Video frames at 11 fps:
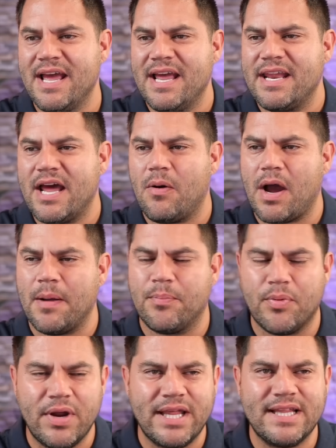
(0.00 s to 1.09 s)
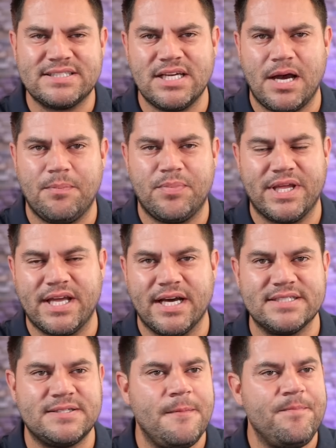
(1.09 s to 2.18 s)
Now I bring this up
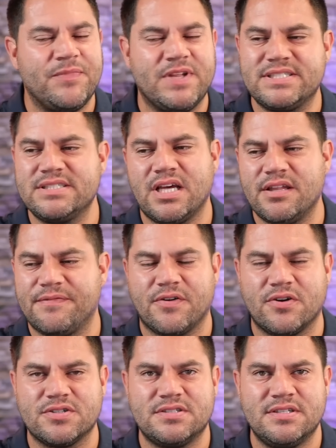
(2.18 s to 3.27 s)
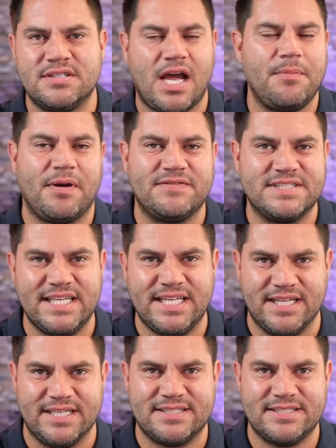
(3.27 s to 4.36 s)
because this is not the first time I've seen
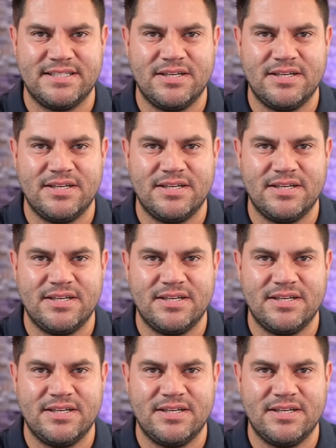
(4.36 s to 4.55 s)
this.